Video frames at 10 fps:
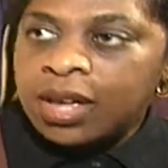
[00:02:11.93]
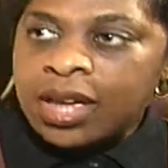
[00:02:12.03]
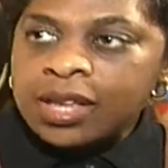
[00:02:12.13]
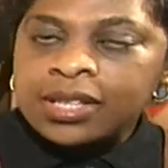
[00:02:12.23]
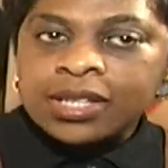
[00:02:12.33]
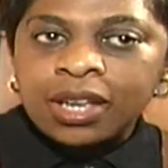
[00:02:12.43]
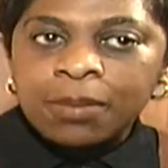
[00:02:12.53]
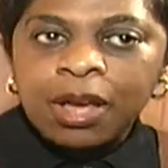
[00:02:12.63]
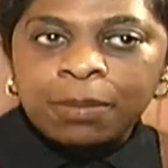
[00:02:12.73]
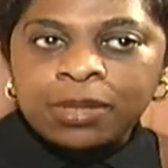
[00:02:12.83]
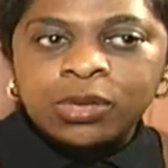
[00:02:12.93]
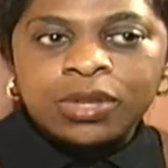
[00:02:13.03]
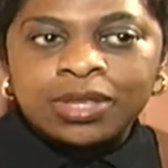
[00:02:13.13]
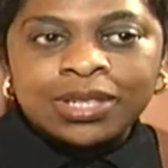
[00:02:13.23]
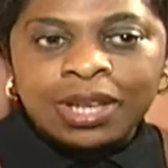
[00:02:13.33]
And I'll be
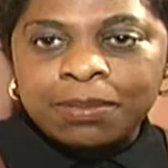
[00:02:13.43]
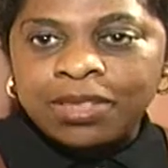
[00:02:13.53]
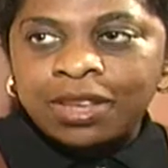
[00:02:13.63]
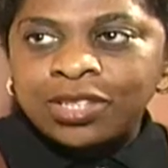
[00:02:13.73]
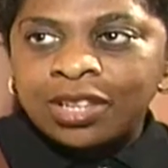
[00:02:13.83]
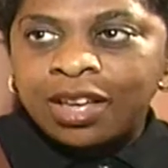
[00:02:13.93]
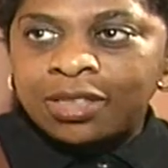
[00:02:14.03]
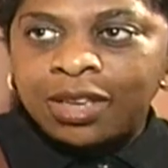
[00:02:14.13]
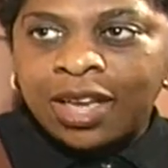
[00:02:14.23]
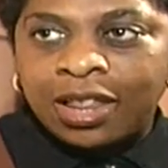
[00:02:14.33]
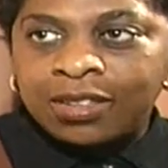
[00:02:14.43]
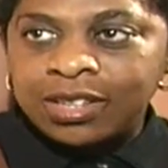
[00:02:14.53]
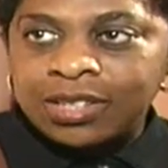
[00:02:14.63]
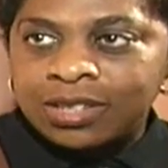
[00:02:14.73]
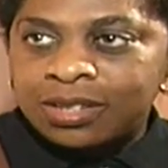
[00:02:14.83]
doing the same thing to other
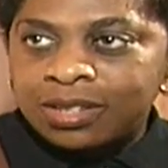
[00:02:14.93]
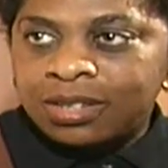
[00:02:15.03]
galleries,